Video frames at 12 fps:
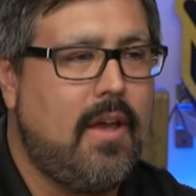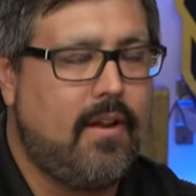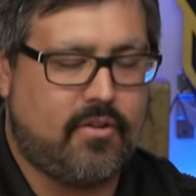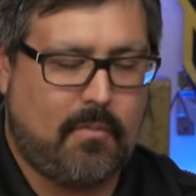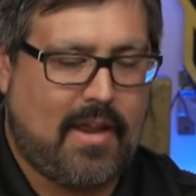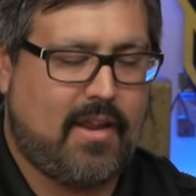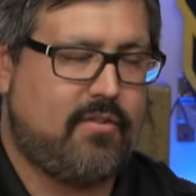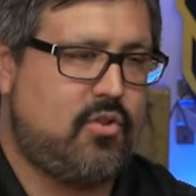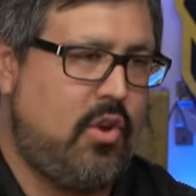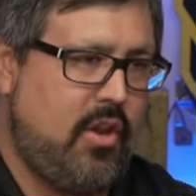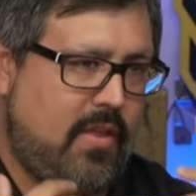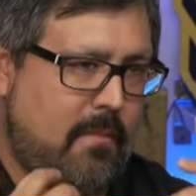to make it sure
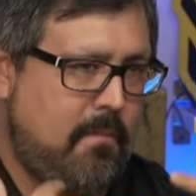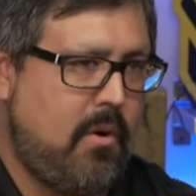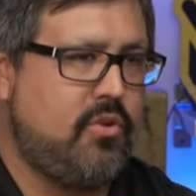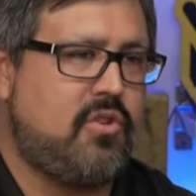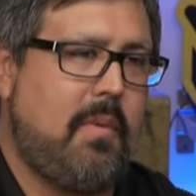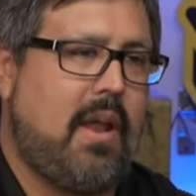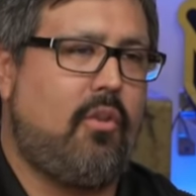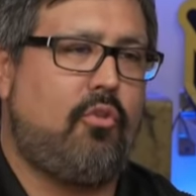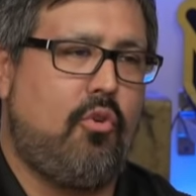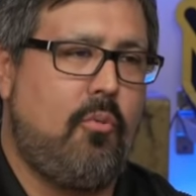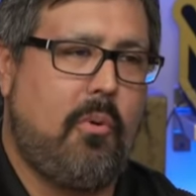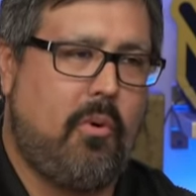you get the most amount of
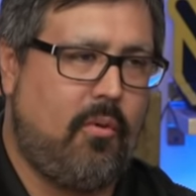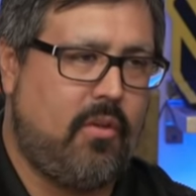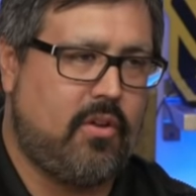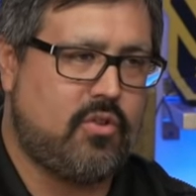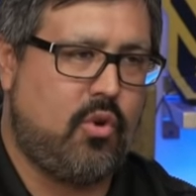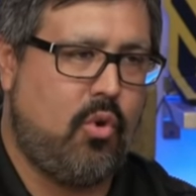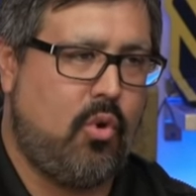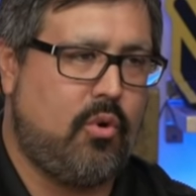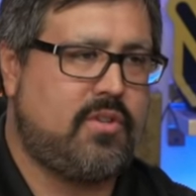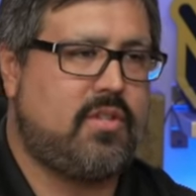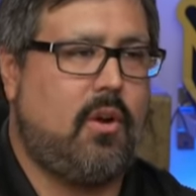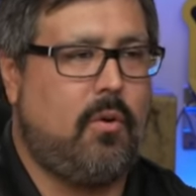throughput on those cores.
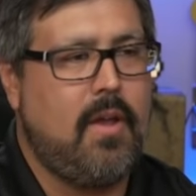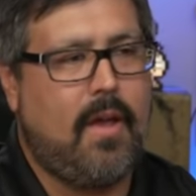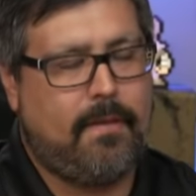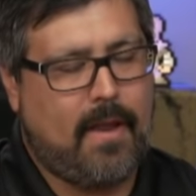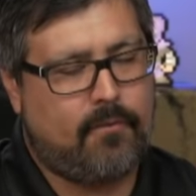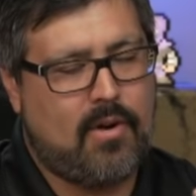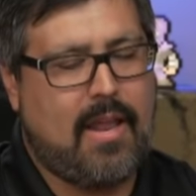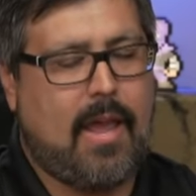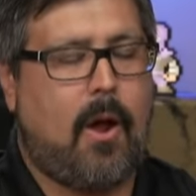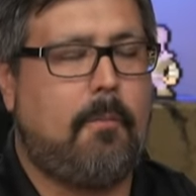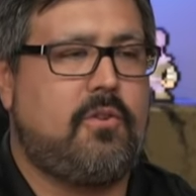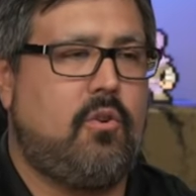So that really
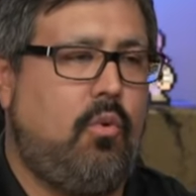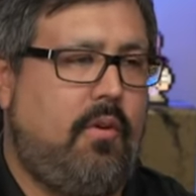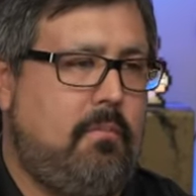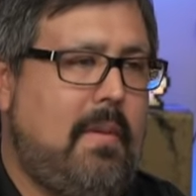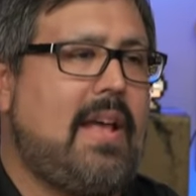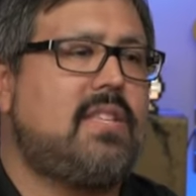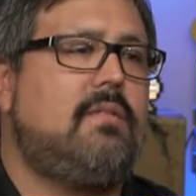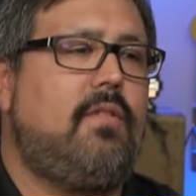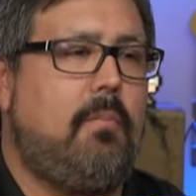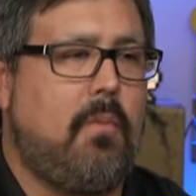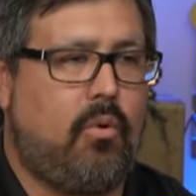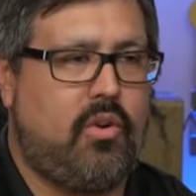helps you with massively
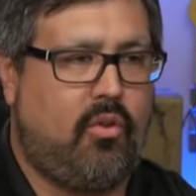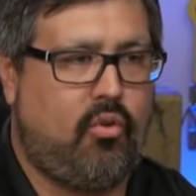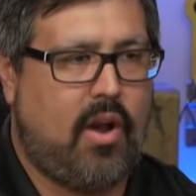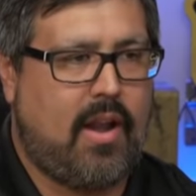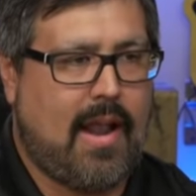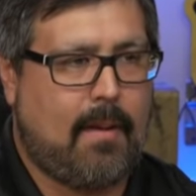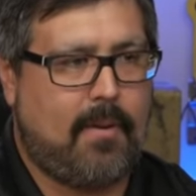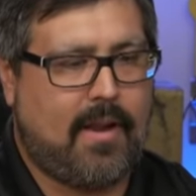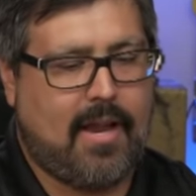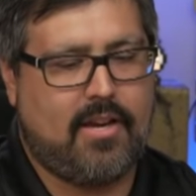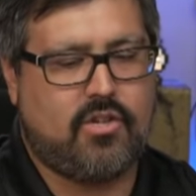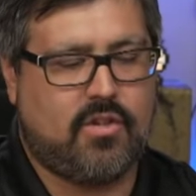multi-threaded
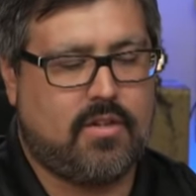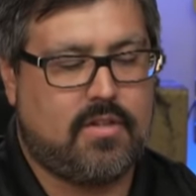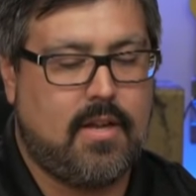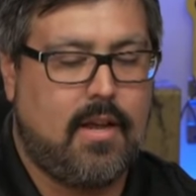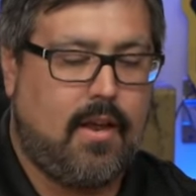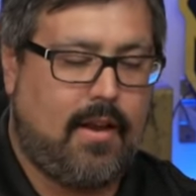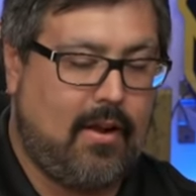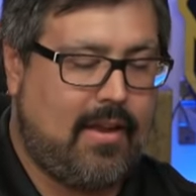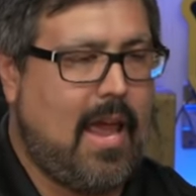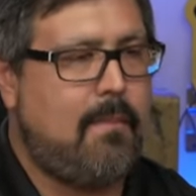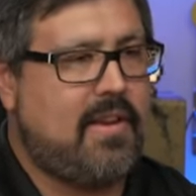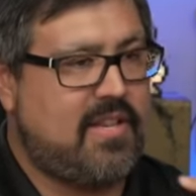applications. Now
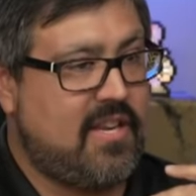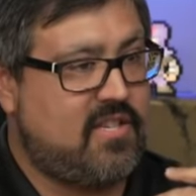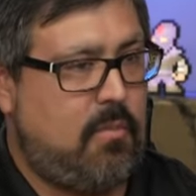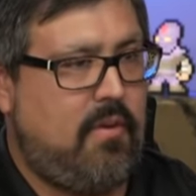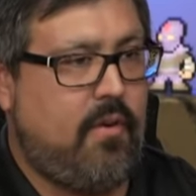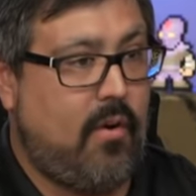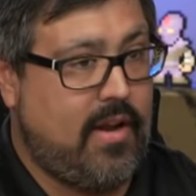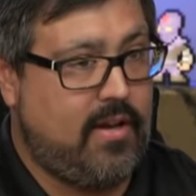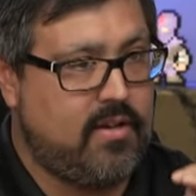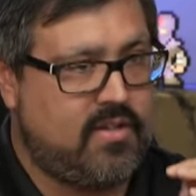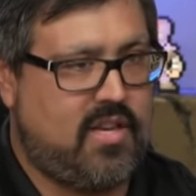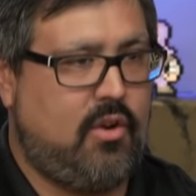gaming tends to be very
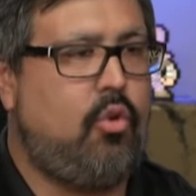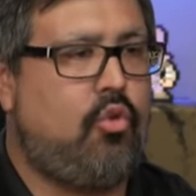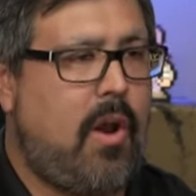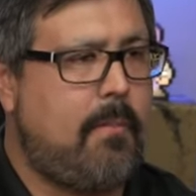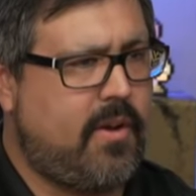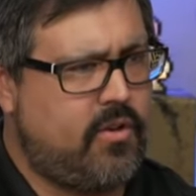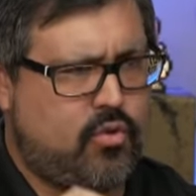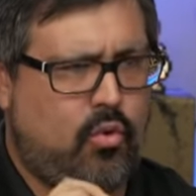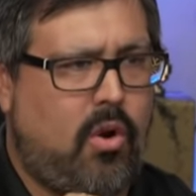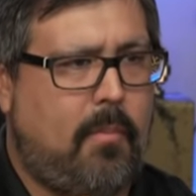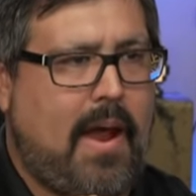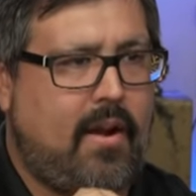single thread because it's all
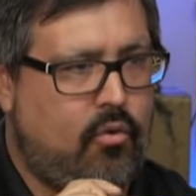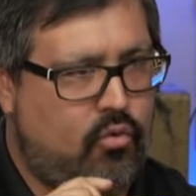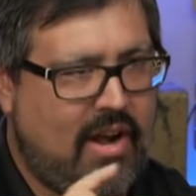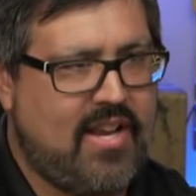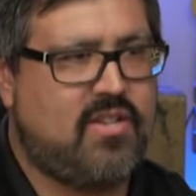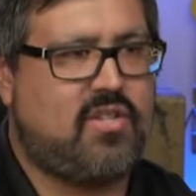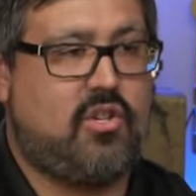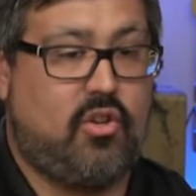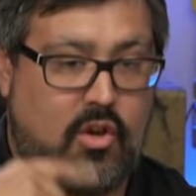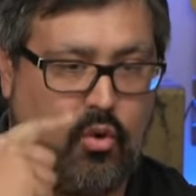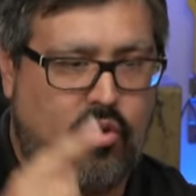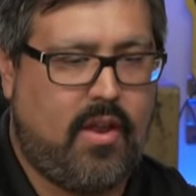about a race to
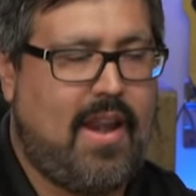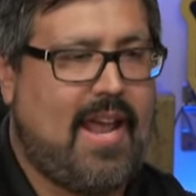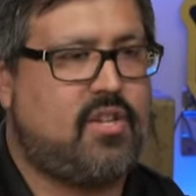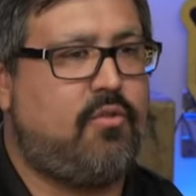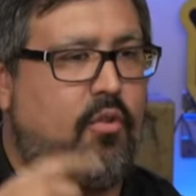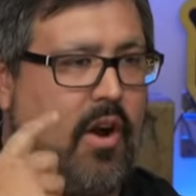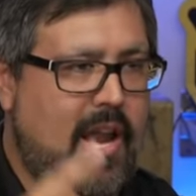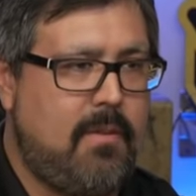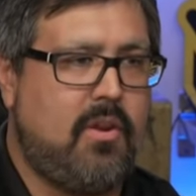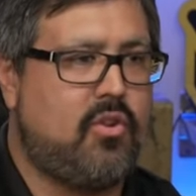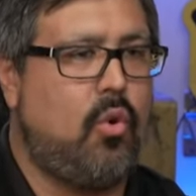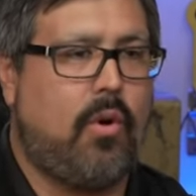do the next frame.
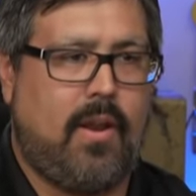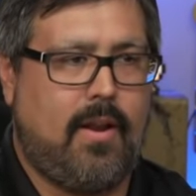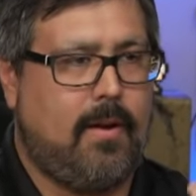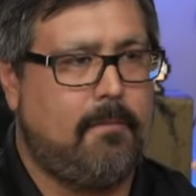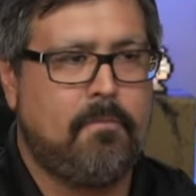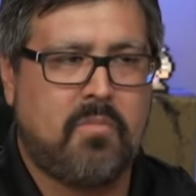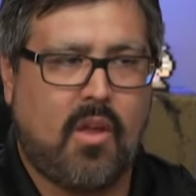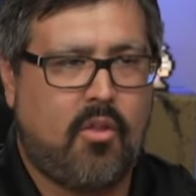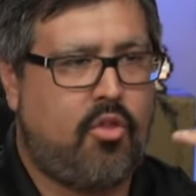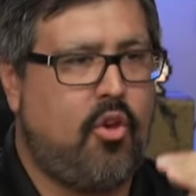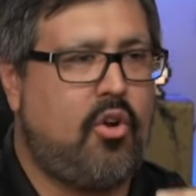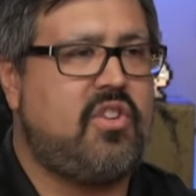You're talking in right.
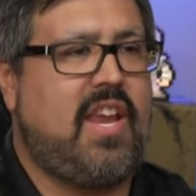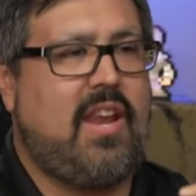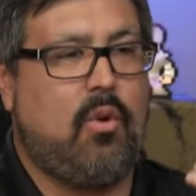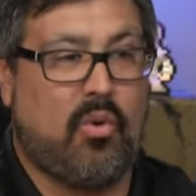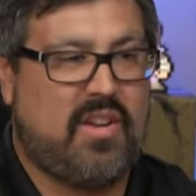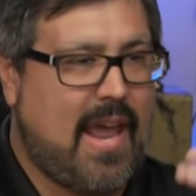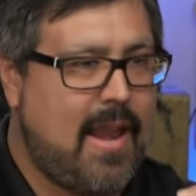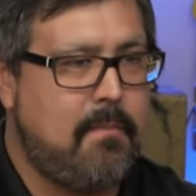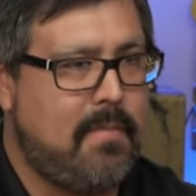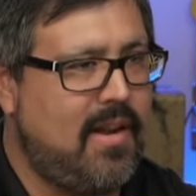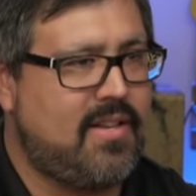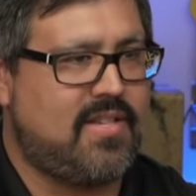13 or 10
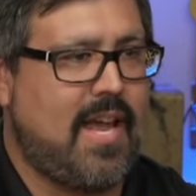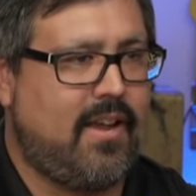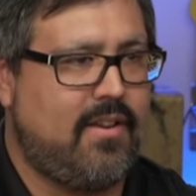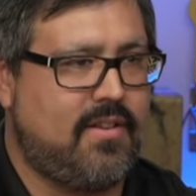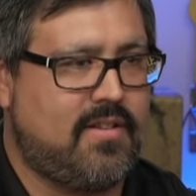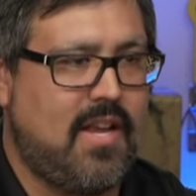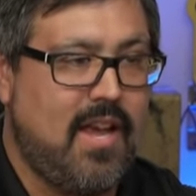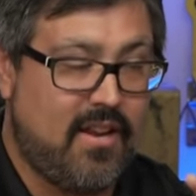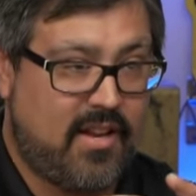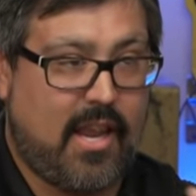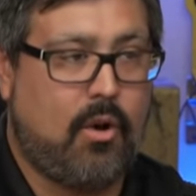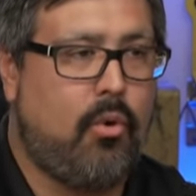milliseconds to
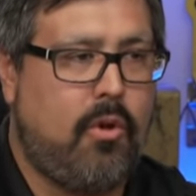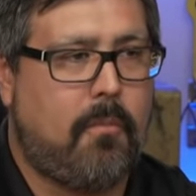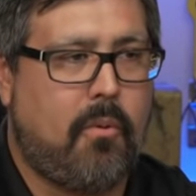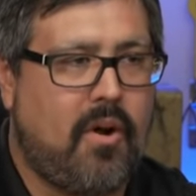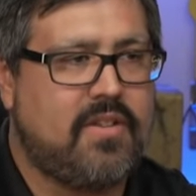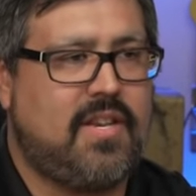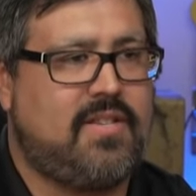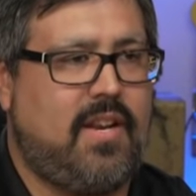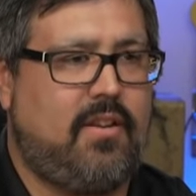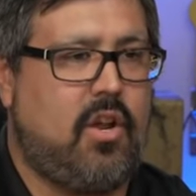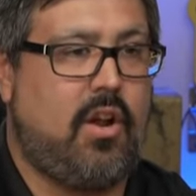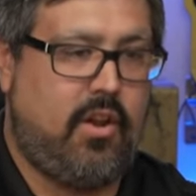get all your processing
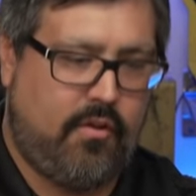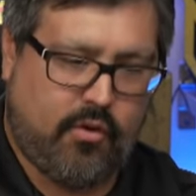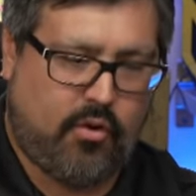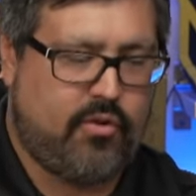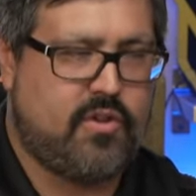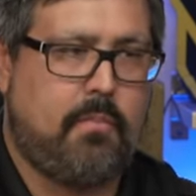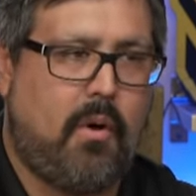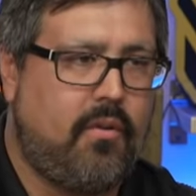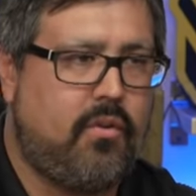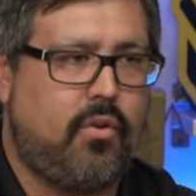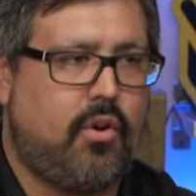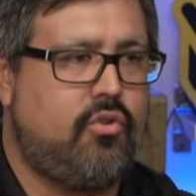done and you've got to respond
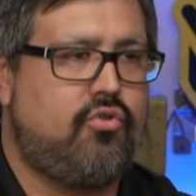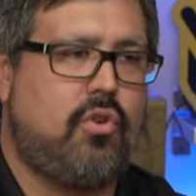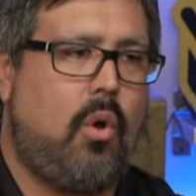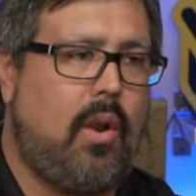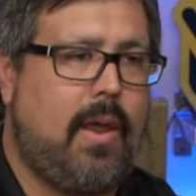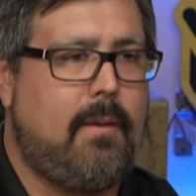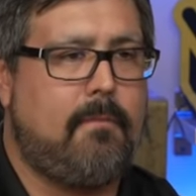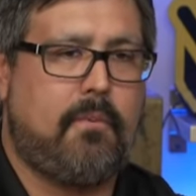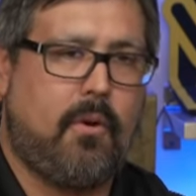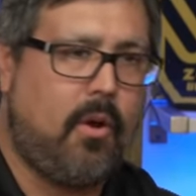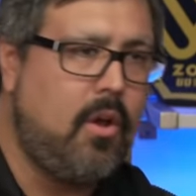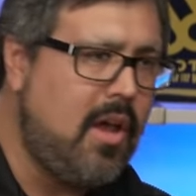to a controller
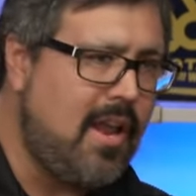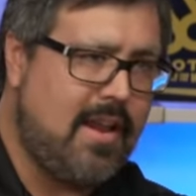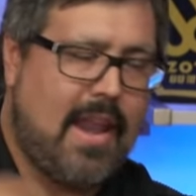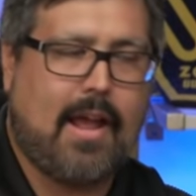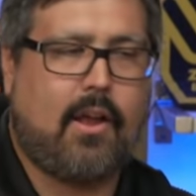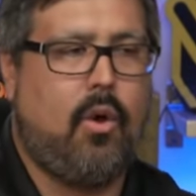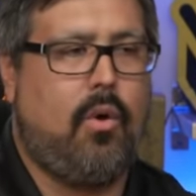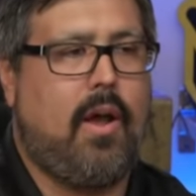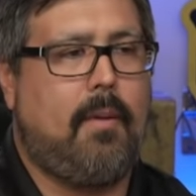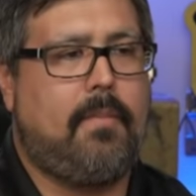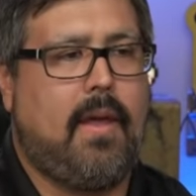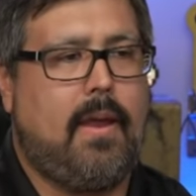input, netcode
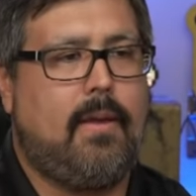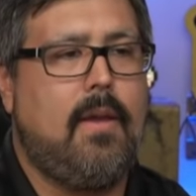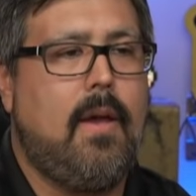update.